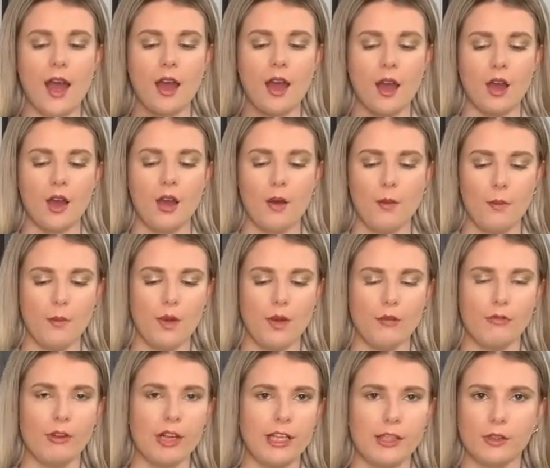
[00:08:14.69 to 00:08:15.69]
um,
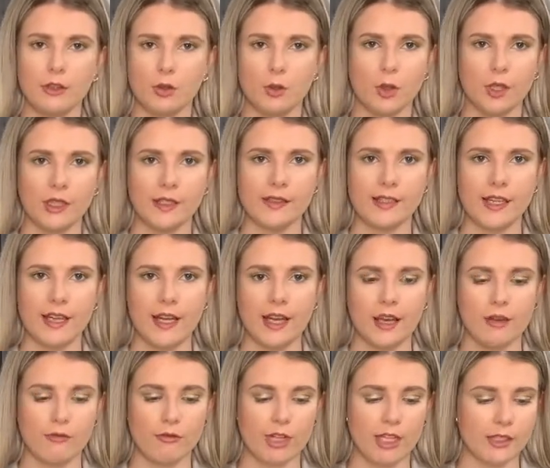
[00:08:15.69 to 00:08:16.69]
really good quality
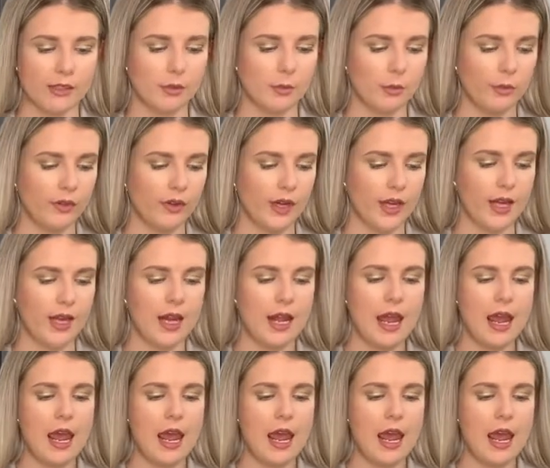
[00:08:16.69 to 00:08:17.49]
and really comfy.